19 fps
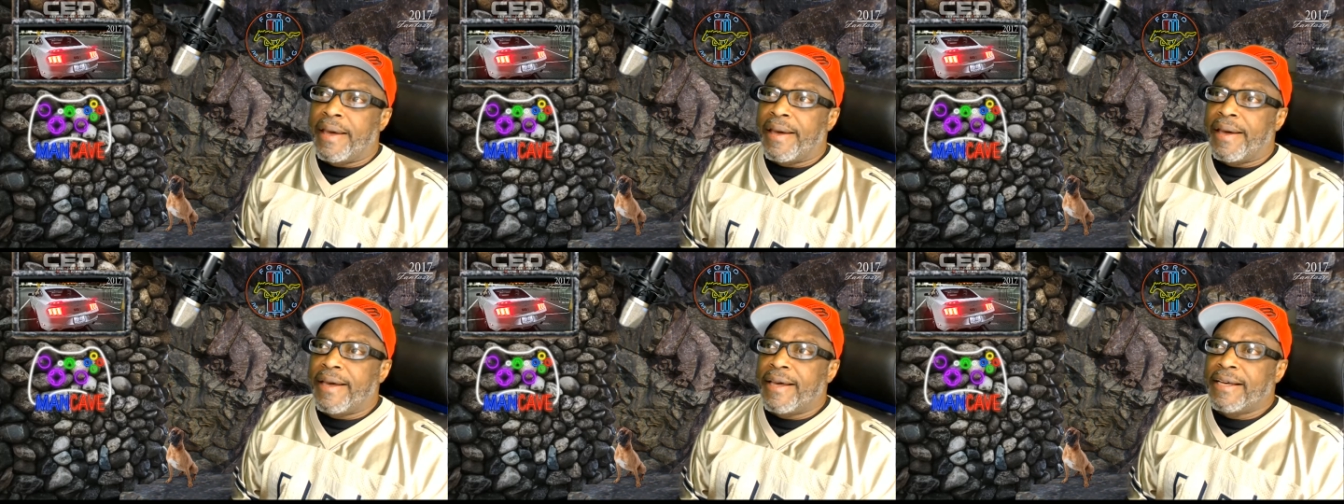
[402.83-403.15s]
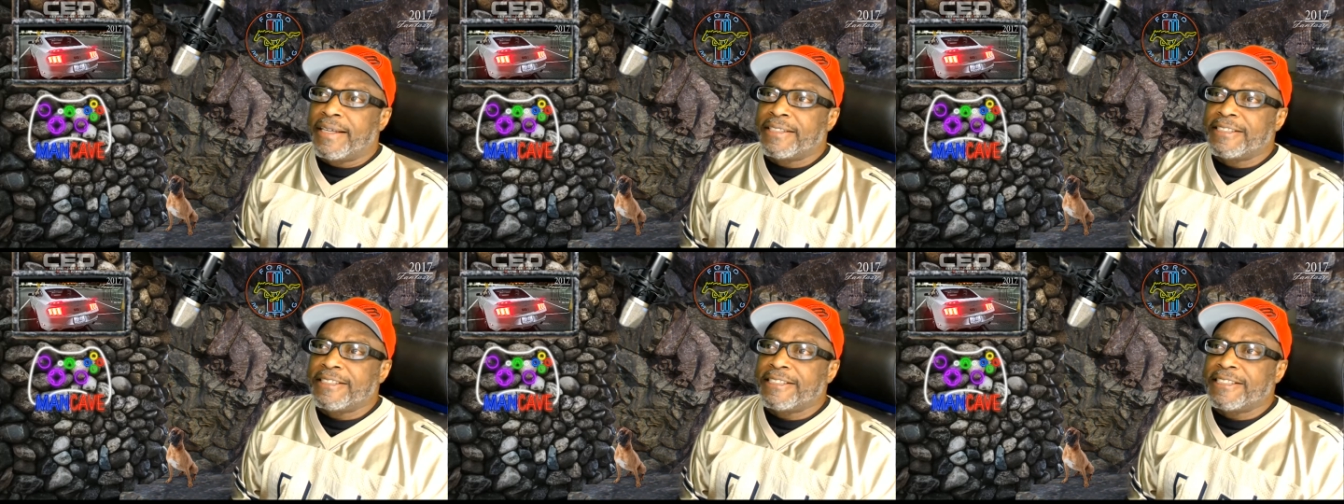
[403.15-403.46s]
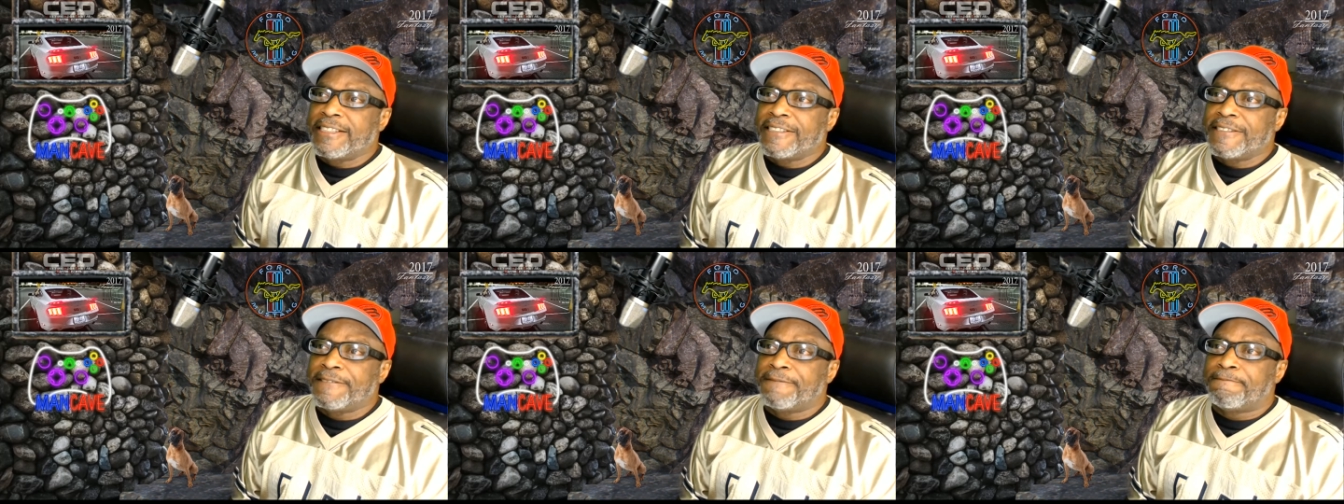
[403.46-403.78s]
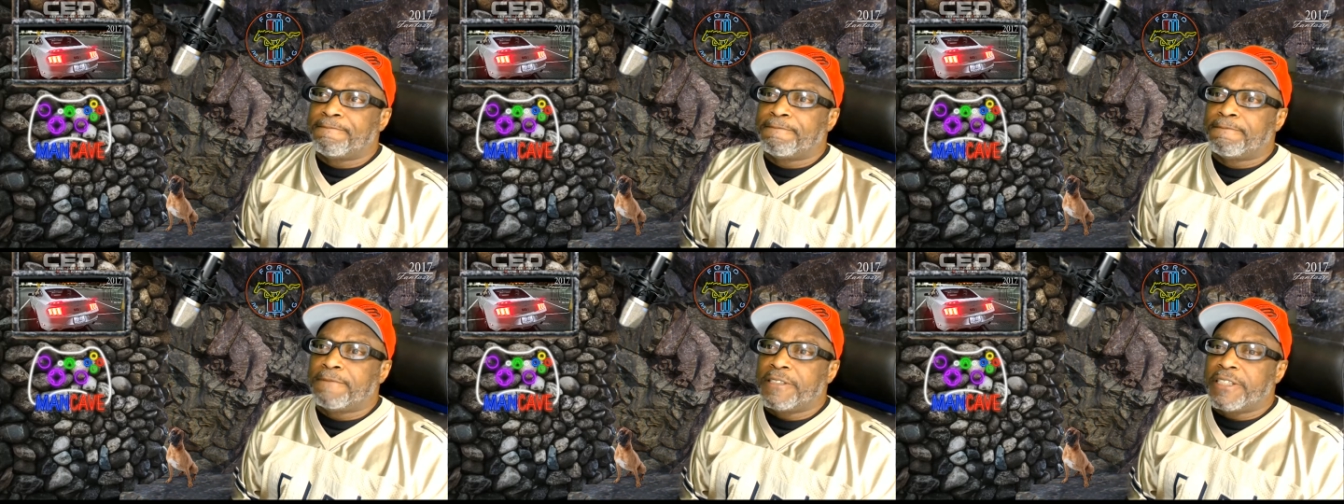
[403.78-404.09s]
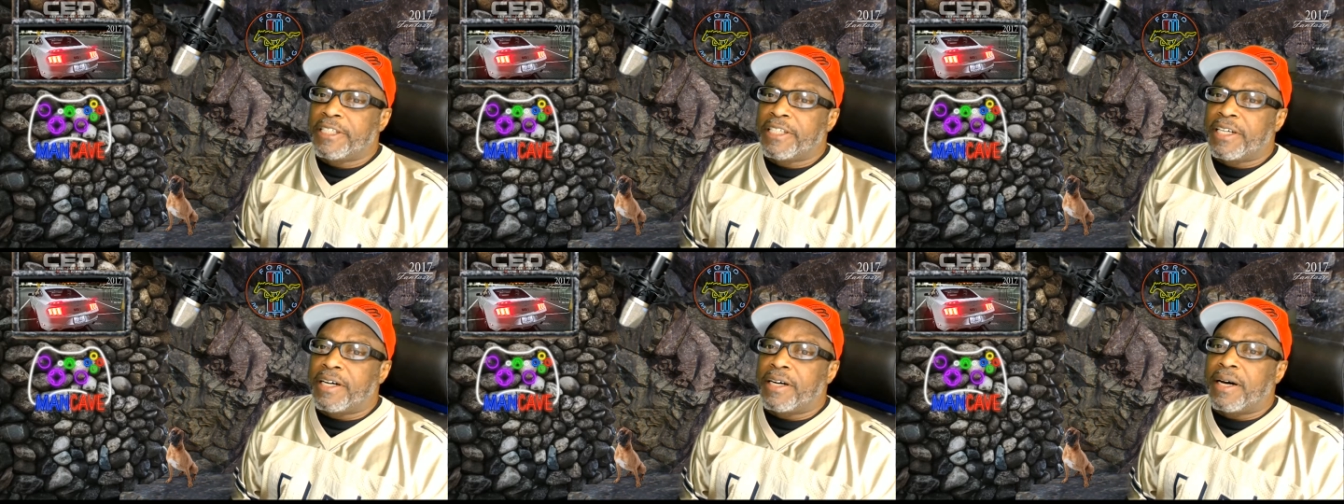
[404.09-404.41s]
And
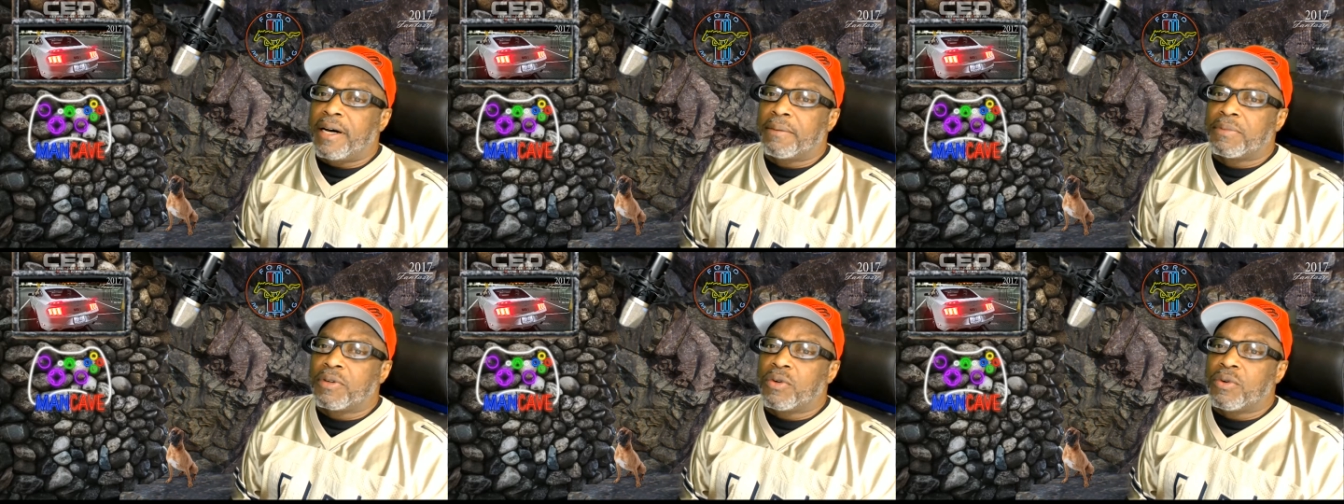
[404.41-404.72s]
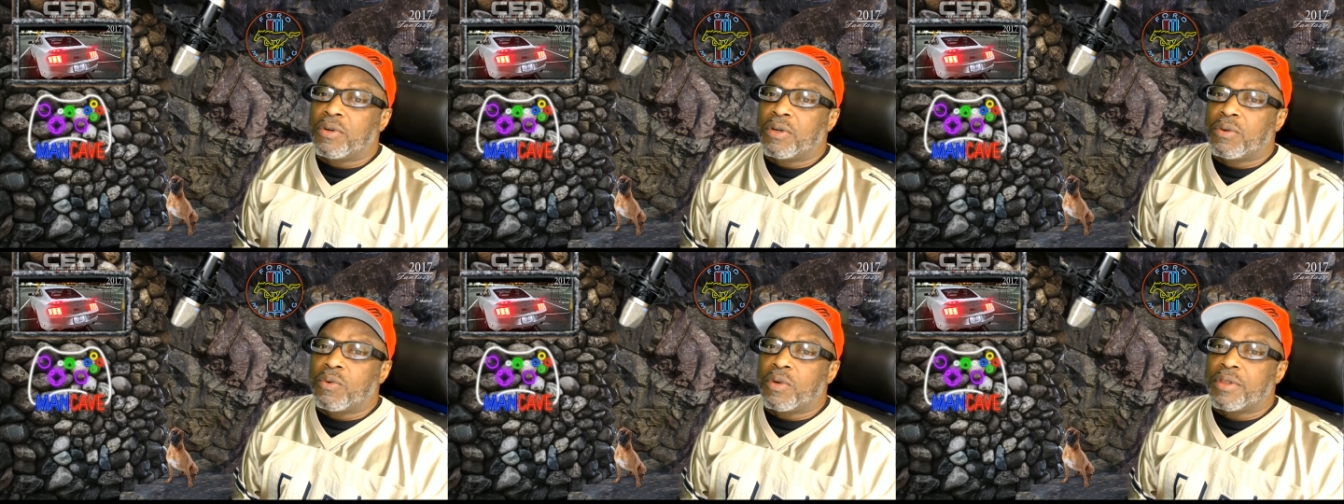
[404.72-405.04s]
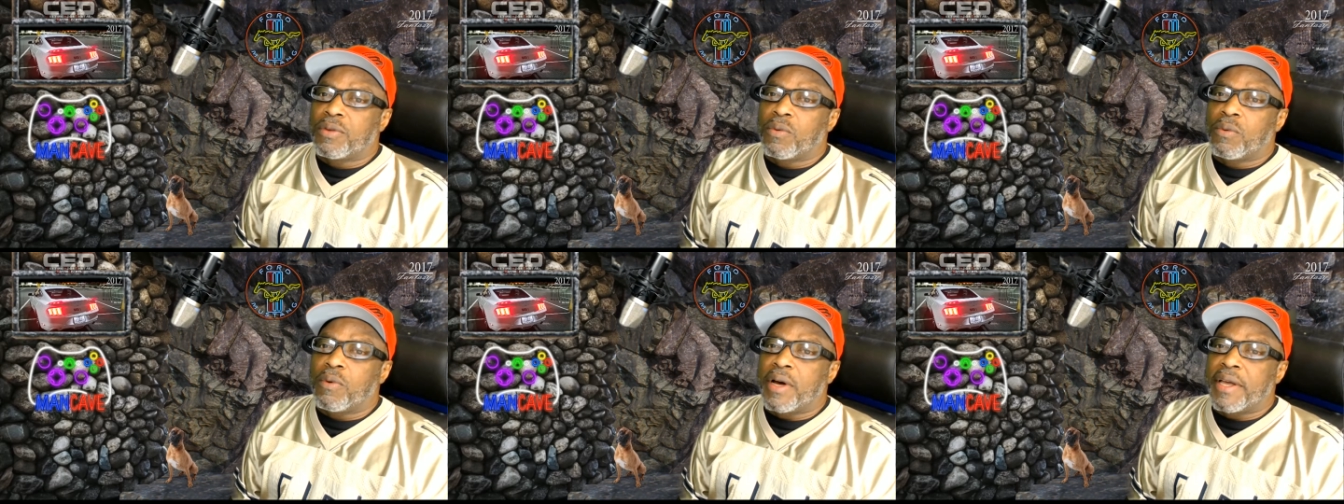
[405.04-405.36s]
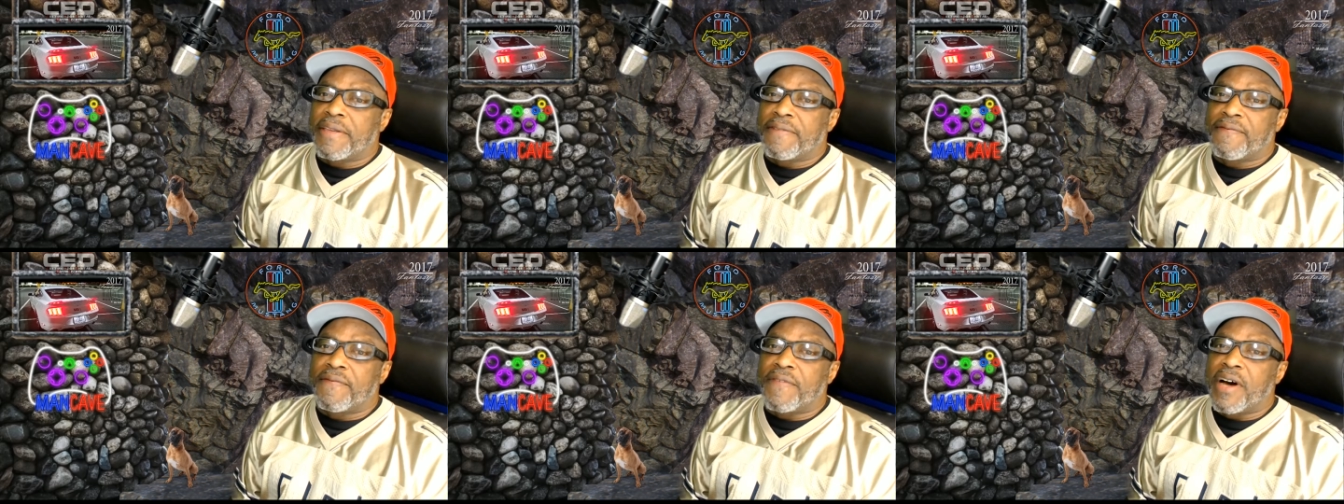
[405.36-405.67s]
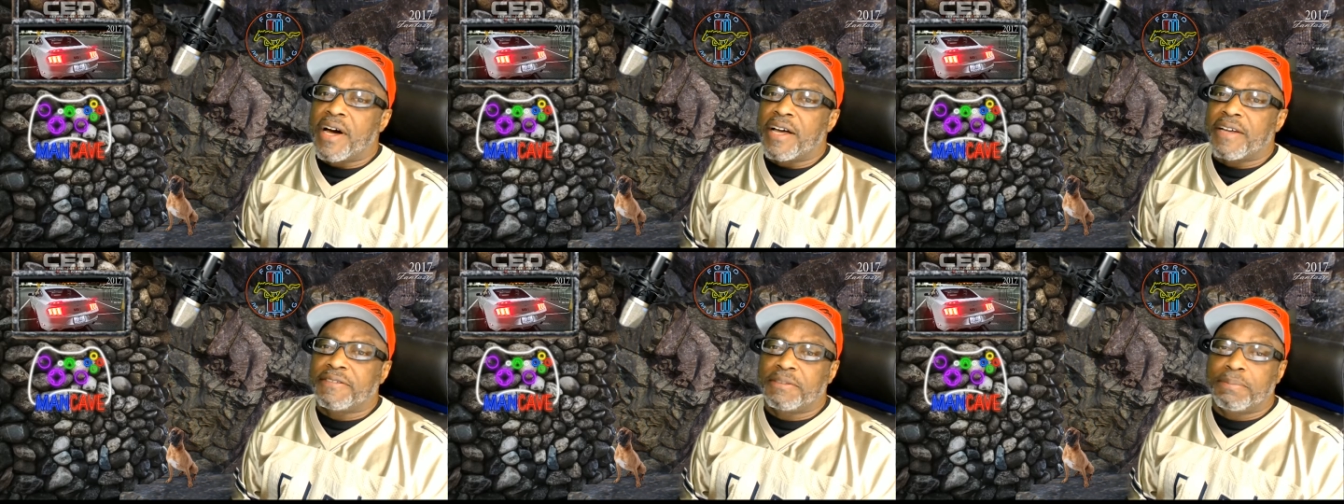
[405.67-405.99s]
yeah, I'm going with the white
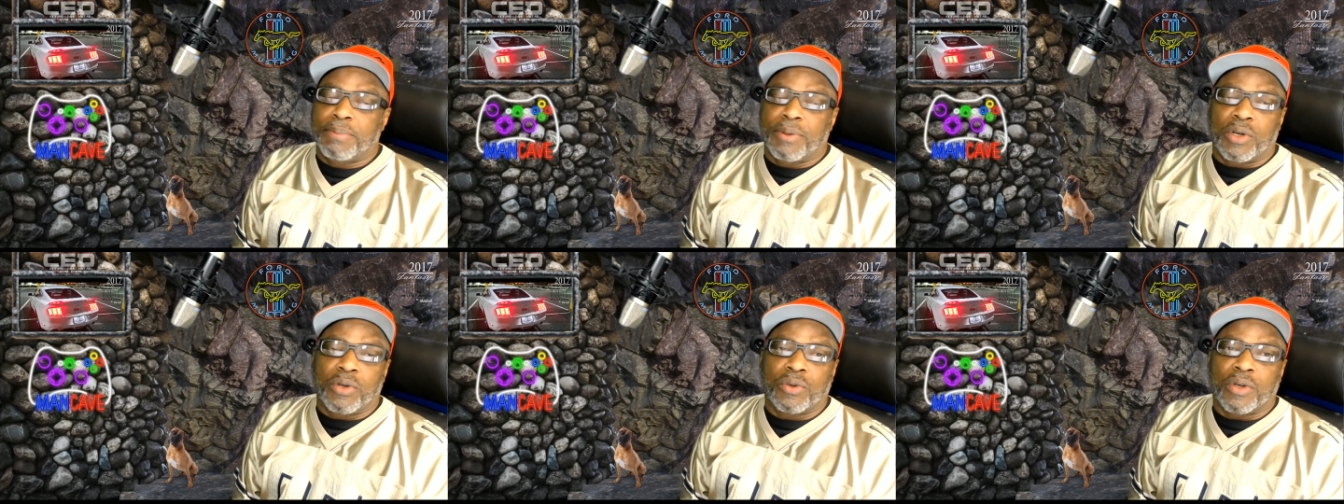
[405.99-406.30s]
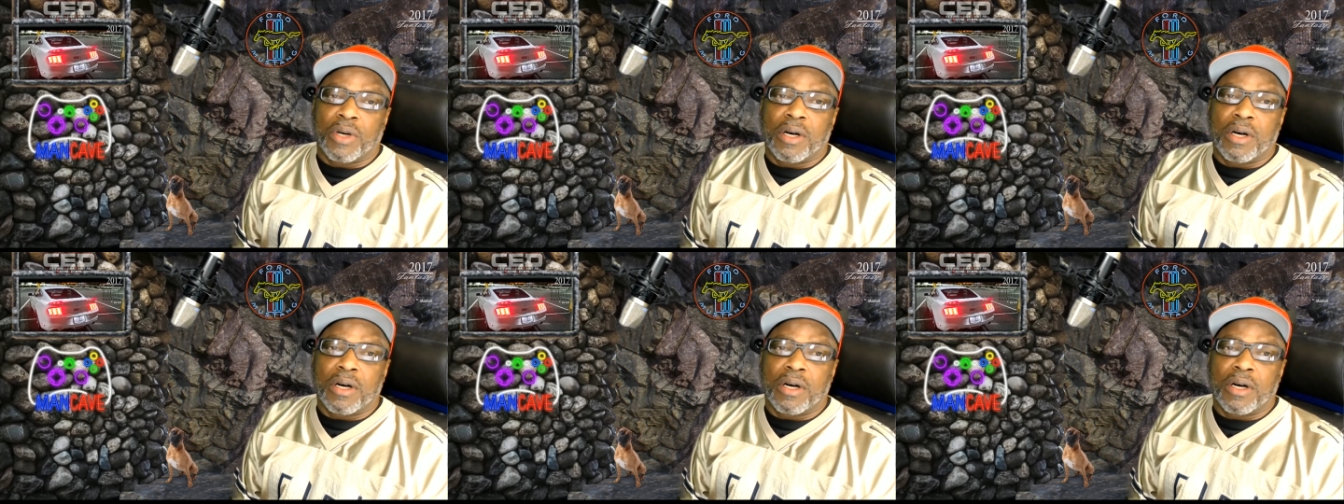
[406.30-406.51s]
5-spoke